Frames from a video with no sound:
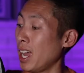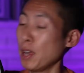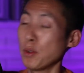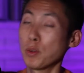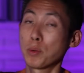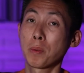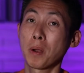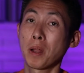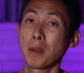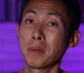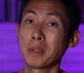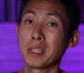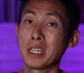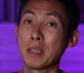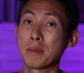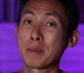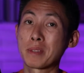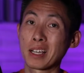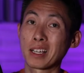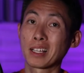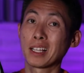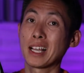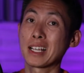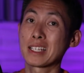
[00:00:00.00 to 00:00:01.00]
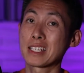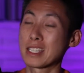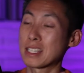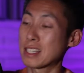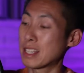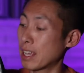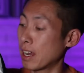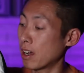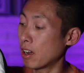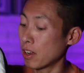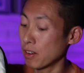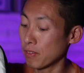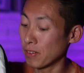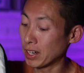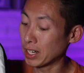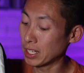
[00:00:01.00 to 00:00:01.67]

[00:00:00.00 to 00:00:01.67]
I would probably keep sunglasses there, if